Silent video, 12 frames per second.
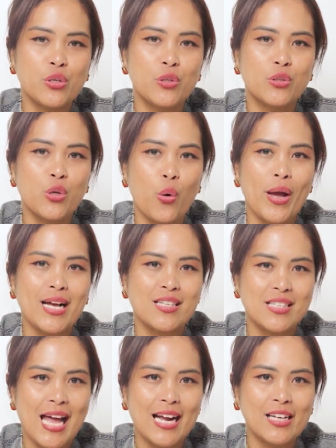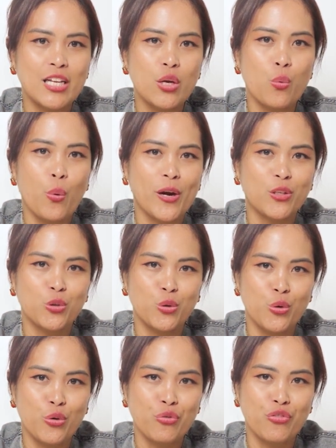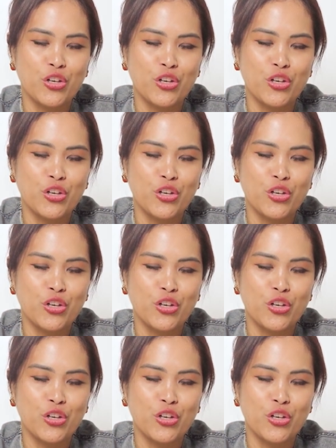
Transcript: you'll know exactly where to look